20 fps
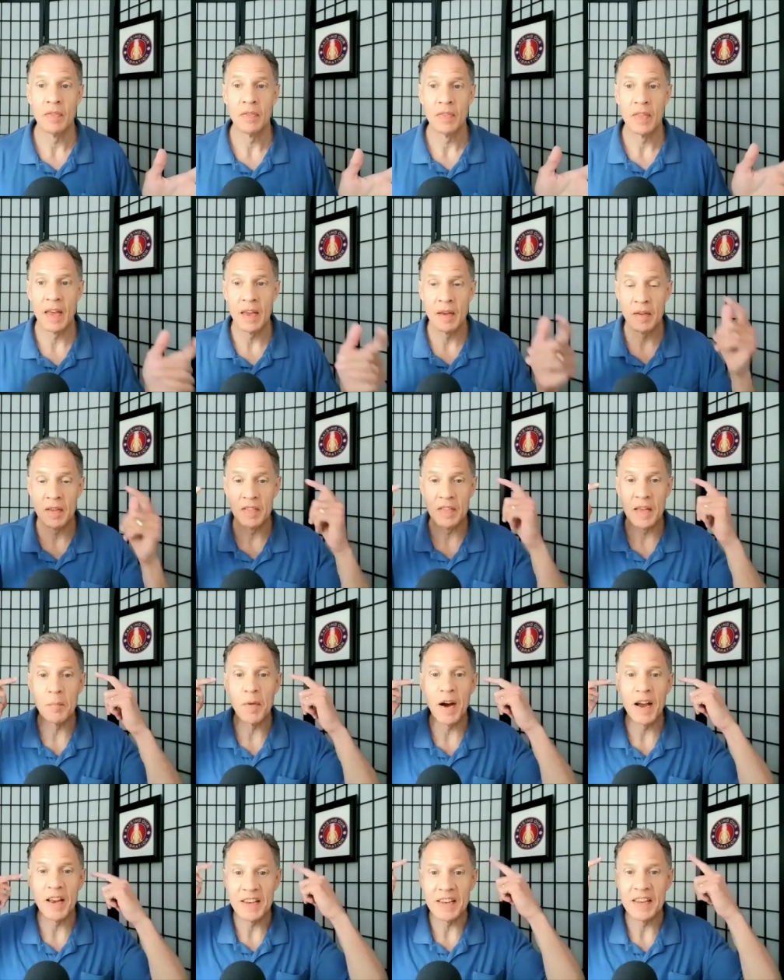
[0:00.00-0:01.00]
they
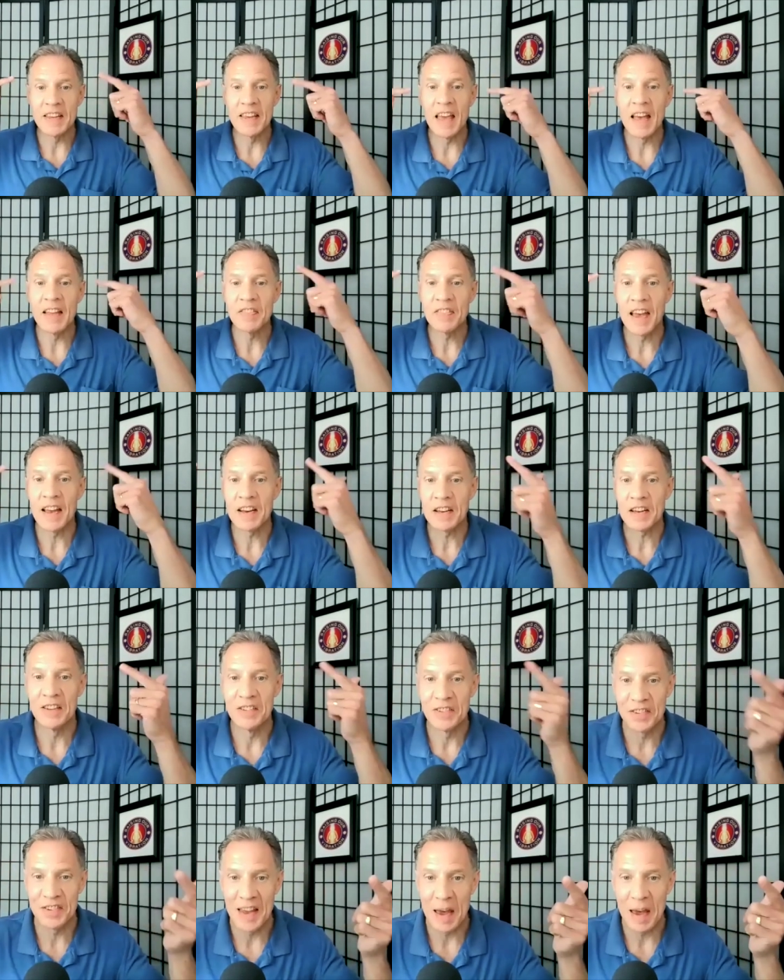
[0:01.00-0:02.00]
might get that
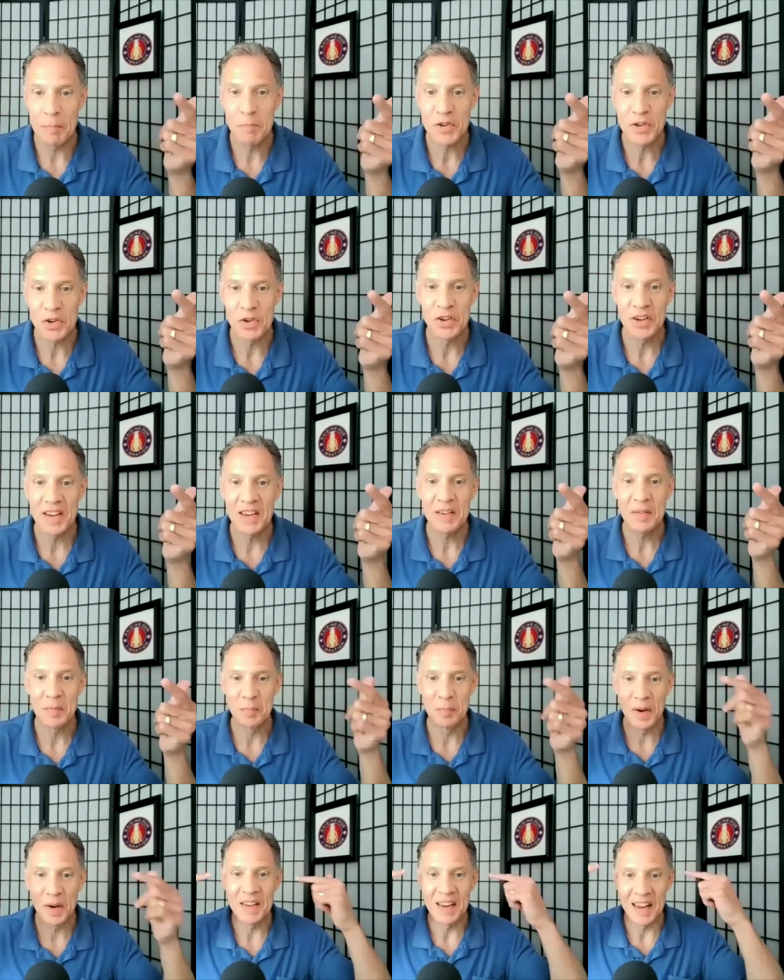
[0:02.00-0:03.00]
conceptually,
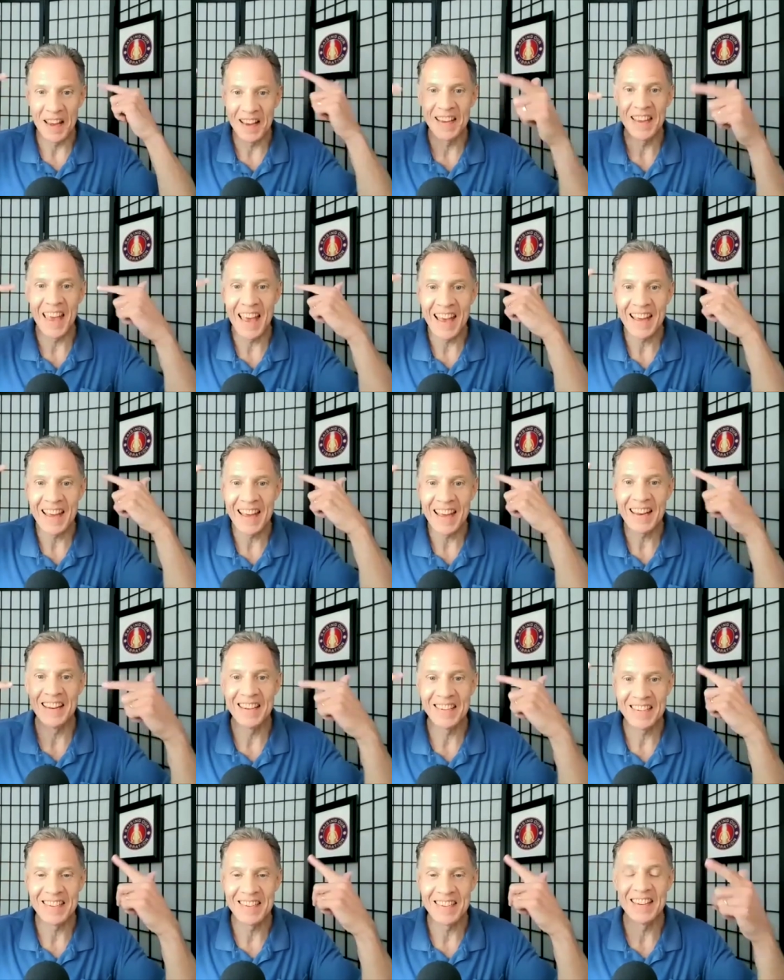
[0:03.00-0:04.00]
but again,
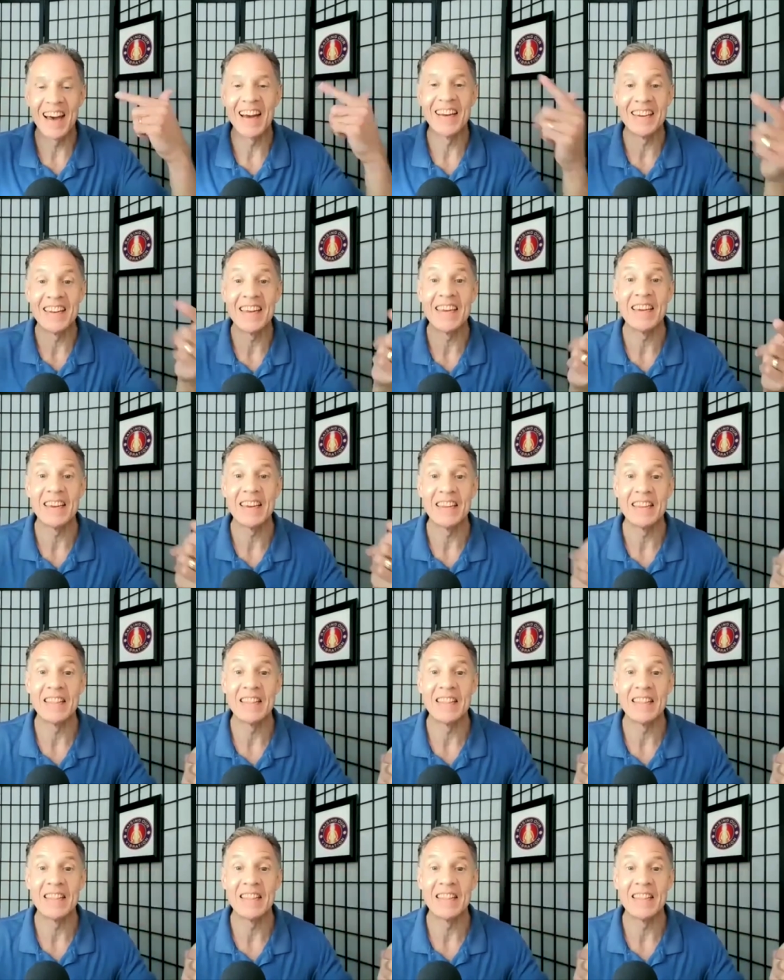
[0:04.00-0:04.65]
it's an idea